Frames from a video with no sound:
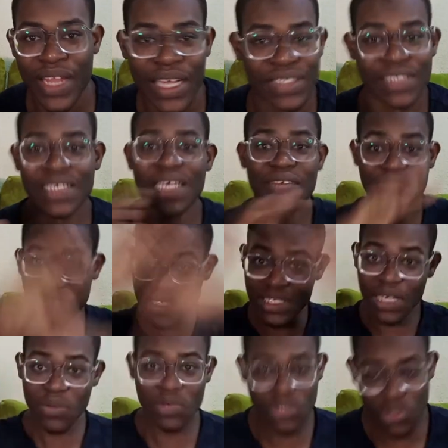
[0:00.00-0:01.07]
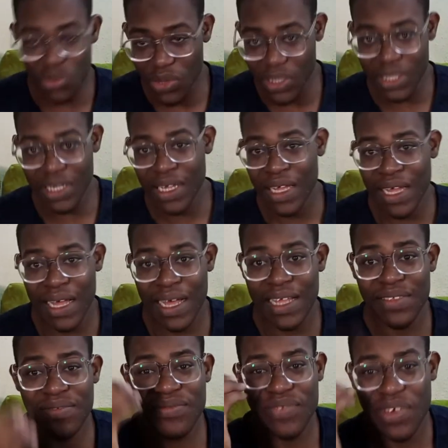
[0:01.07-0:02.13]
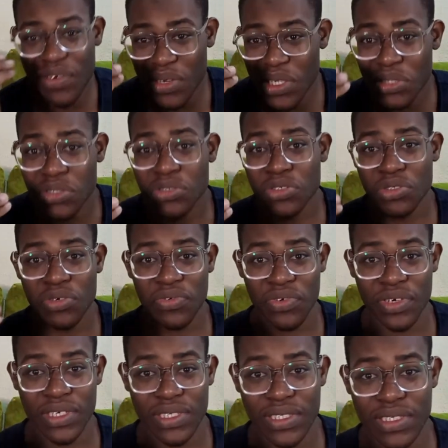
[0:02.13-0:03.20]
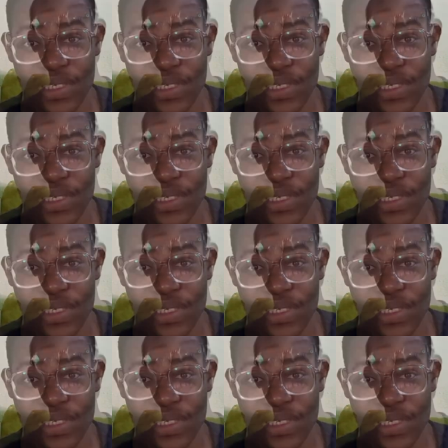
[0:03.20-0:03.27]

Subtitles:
And in everything I was doing, I had very little to show for it.